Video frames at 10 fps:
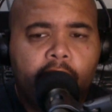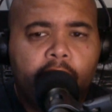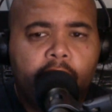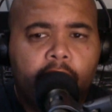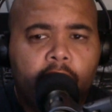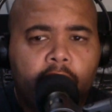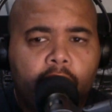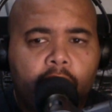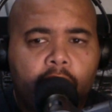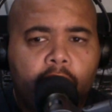
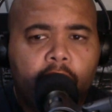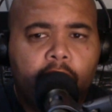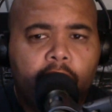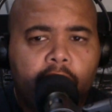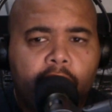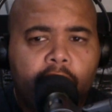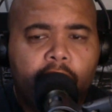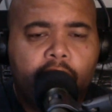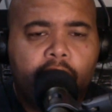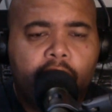
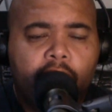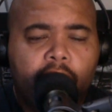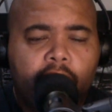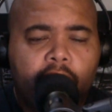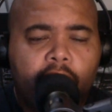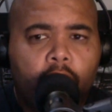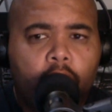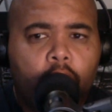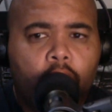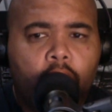
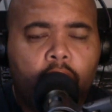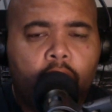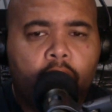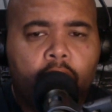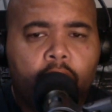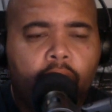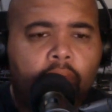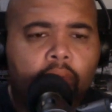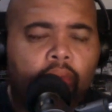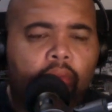
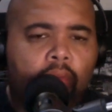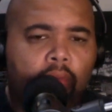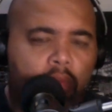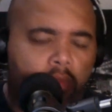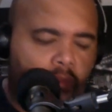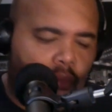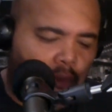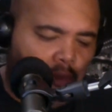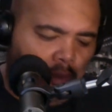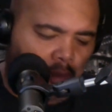
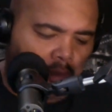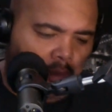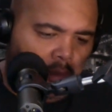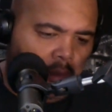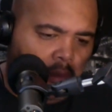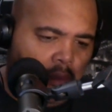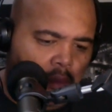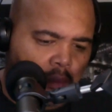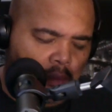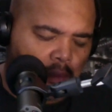
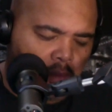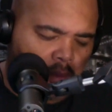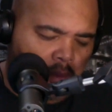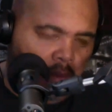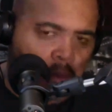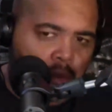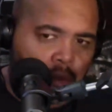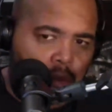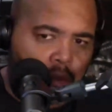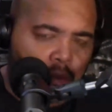
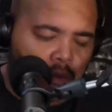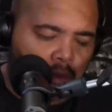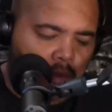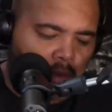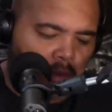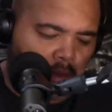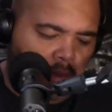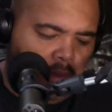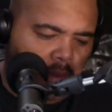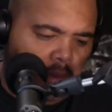The person shown says nothing.